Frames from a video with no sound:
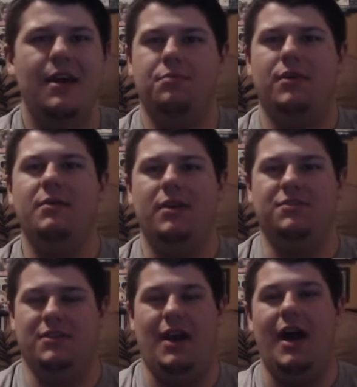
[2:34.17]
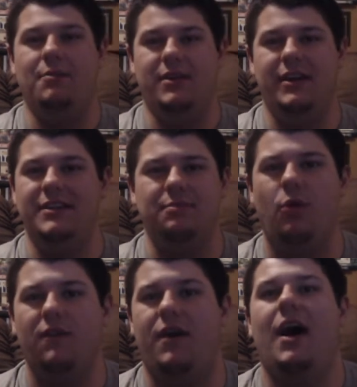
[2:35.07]
pretty much a combination. It's
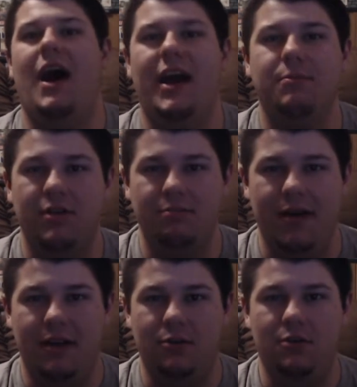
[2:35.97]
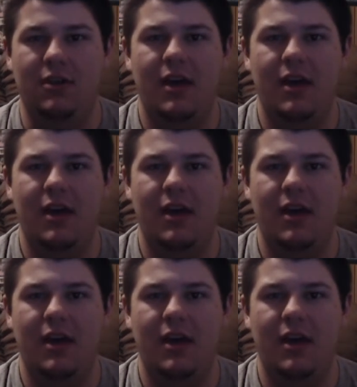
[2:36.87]
more of a hybrid metal